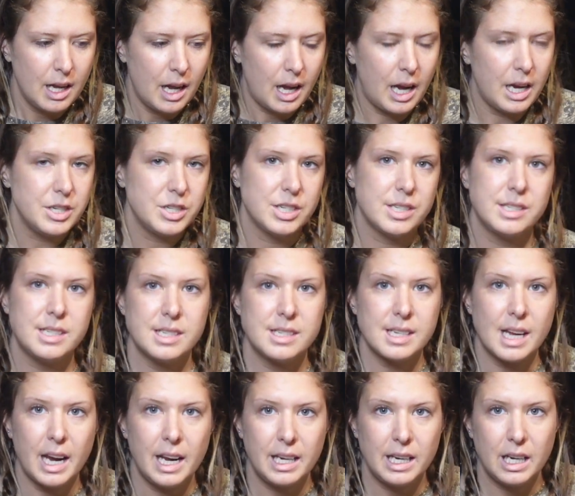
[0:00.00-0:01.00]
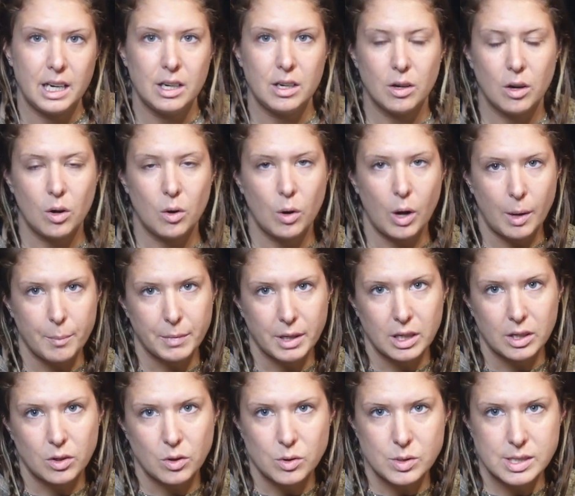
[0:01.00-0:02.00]
I just decided, oh, I'm
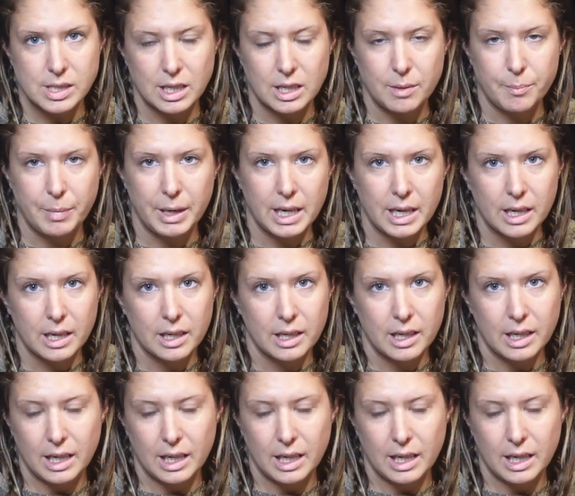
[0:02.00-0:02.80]
gonna go skin a bear.